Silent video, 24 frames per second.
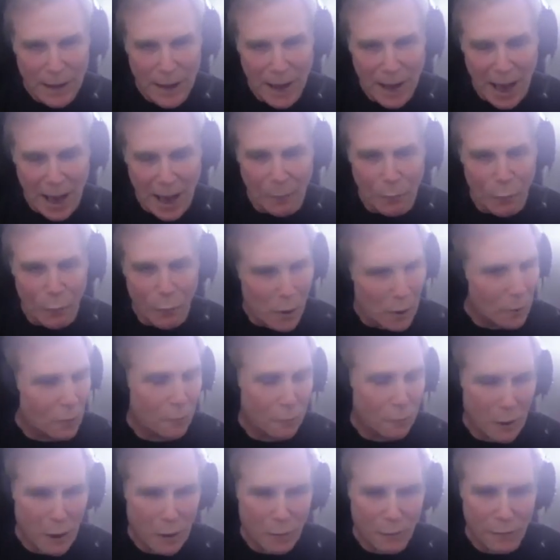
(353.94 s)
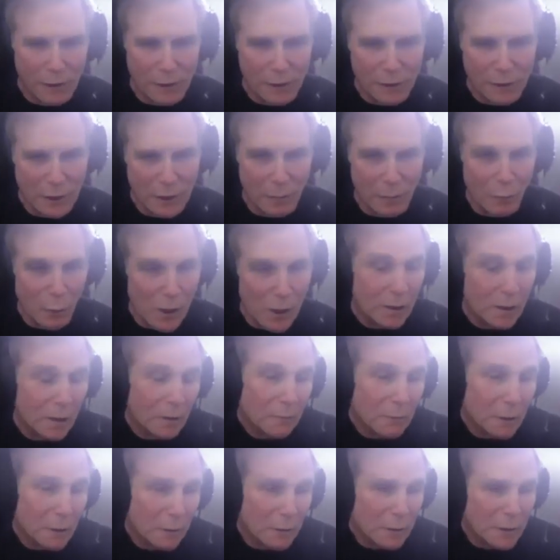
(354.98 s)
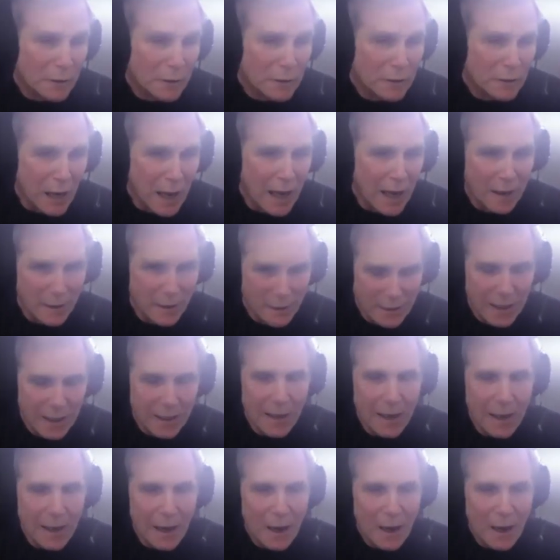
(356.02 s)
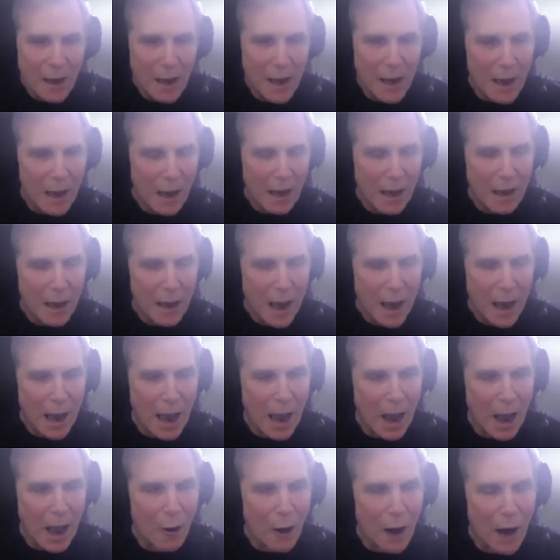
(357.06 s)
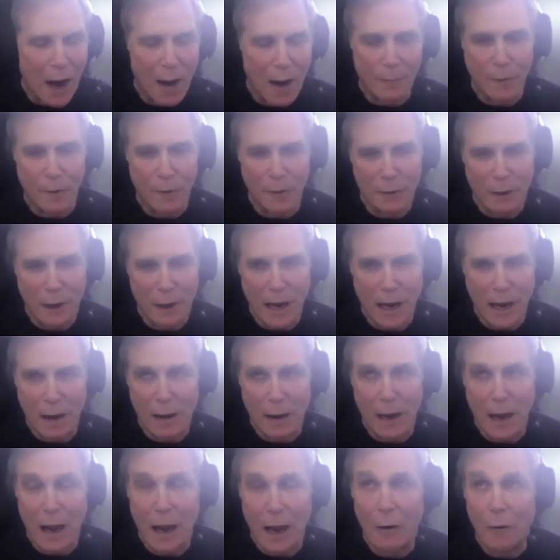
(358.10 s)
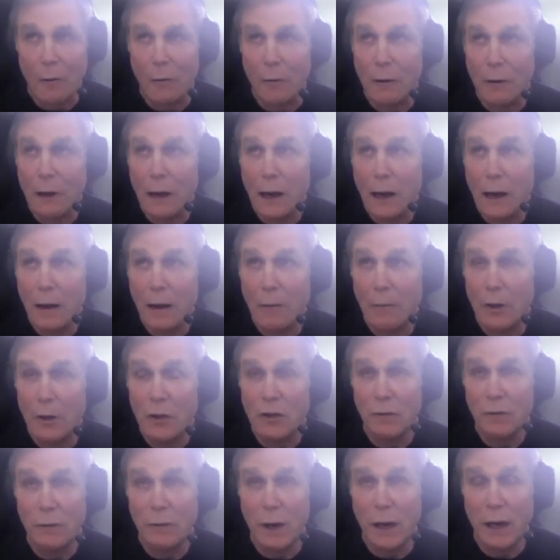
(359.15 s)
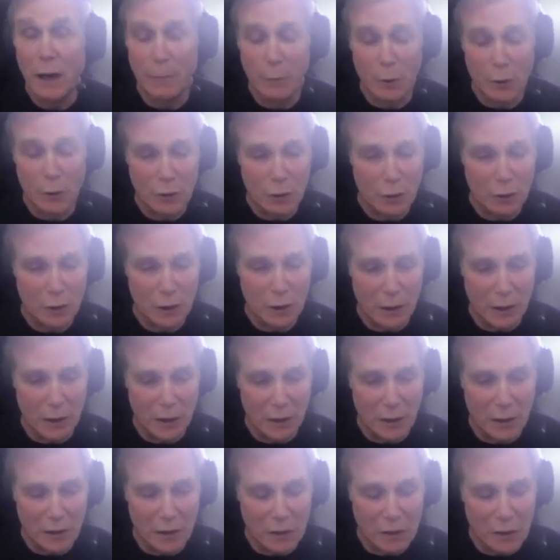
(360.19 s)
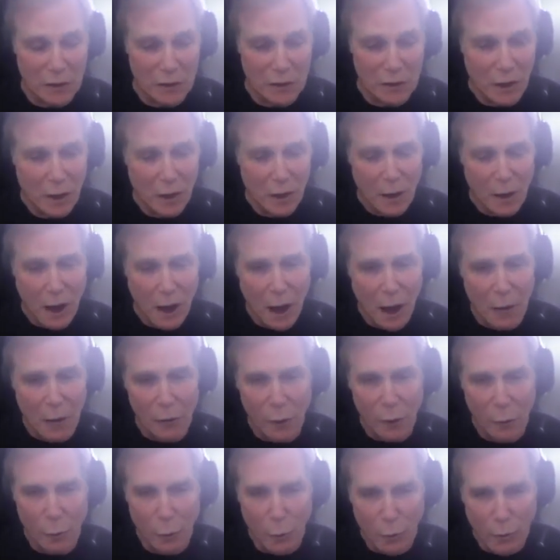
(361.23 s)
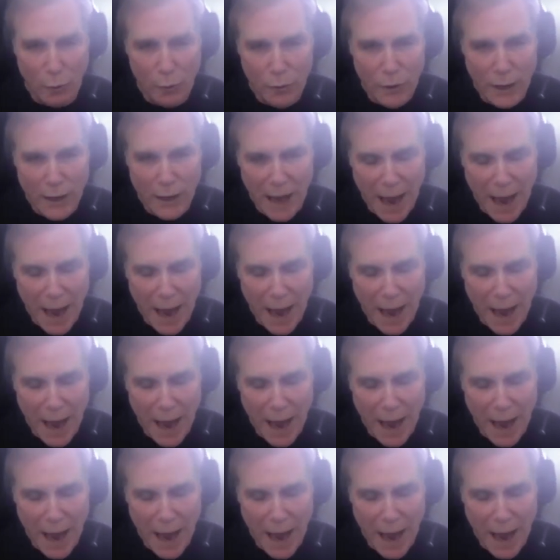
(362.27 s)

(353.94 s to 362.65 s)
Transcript: And we'll grow this. And we can grow this. I can tell you how oper- how how much of an opportunity is, is the the